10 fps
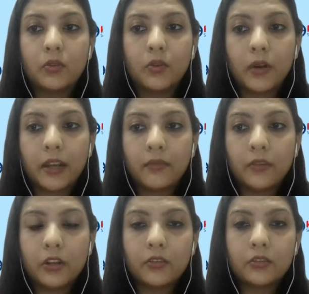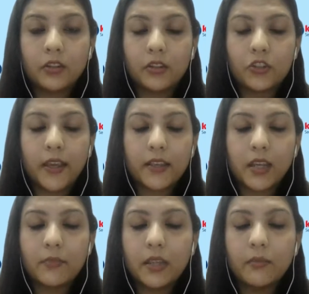know, whatever uh,
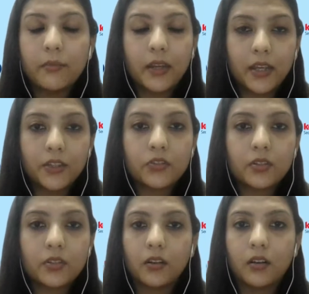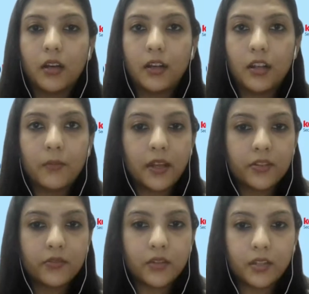shares are being pledged uh, under
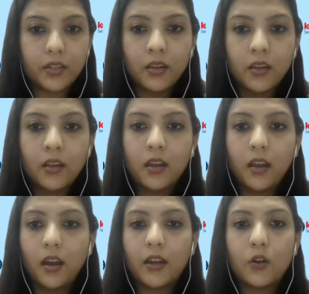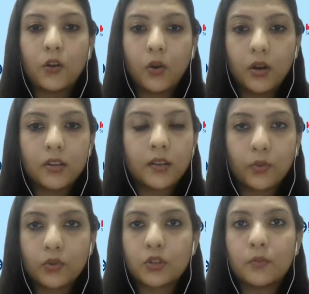margin trading are not
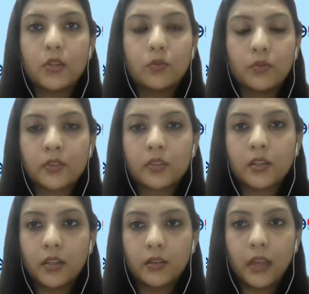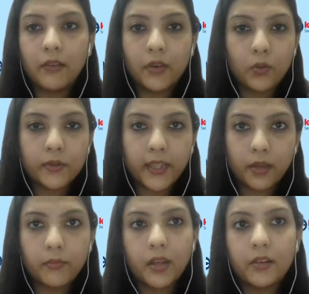supposed to be used in FNO
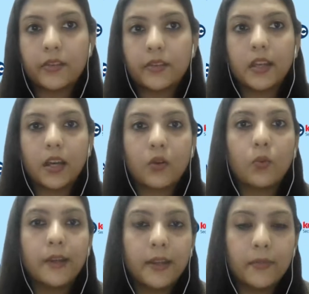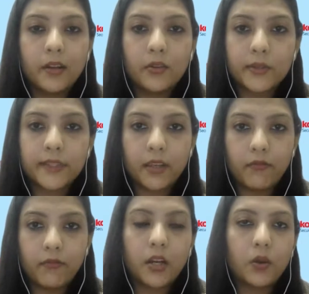segment. They are only meant to
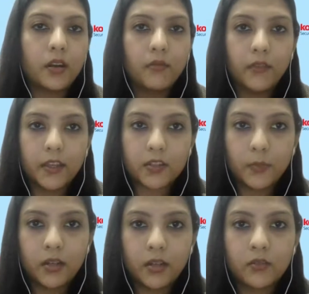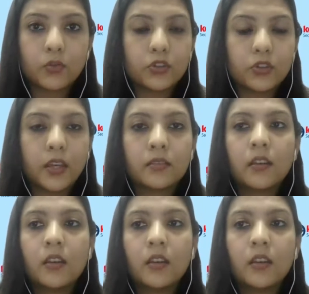safeguard your investment. Those shares,